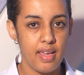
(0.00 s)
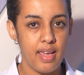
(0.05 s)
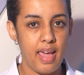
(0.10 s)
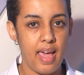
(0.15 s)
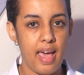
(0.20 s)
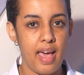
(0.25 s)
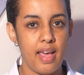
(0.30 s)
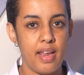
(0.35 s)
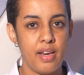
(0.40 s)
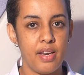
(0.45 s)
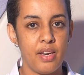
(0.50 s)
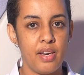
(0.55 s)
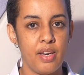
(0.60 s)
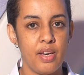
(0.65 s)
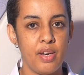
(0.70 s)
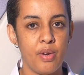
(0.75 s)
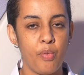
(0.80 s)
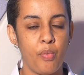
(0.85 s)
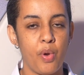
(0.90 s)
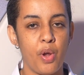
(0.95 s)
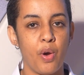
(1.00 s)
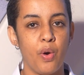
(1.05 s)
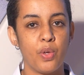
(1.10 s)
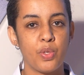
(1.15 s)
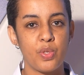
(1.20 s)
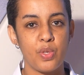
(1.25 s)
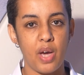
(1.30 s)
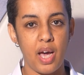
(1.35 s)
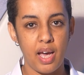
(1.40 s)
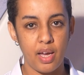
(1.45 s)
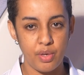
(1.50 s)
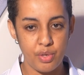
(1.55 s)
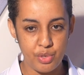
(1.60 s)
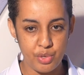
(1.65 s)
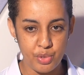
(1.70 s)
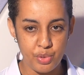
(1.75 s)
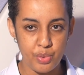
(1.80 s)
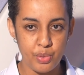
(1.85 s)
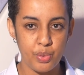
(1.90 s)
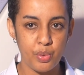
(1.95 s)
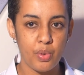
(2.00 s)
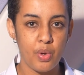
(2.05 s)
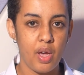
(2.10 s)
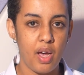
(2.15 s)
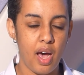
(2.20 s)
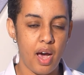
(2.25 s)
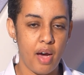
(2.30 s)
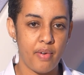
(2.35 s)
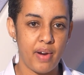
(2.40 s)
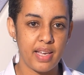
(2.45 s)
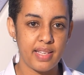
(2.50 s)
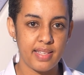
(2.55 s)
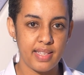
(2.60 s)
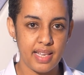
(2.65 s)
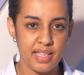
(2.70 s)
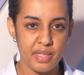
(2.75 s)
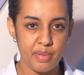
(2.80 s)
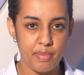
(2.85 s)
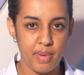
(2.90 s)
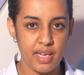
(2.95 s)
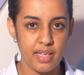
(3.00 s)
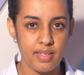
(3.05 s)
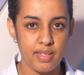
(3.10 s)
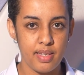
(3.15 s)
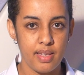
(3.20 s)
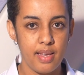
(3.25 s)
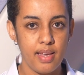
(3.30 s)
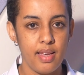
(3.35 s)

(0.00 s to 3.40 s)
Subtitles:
and we also do our assessment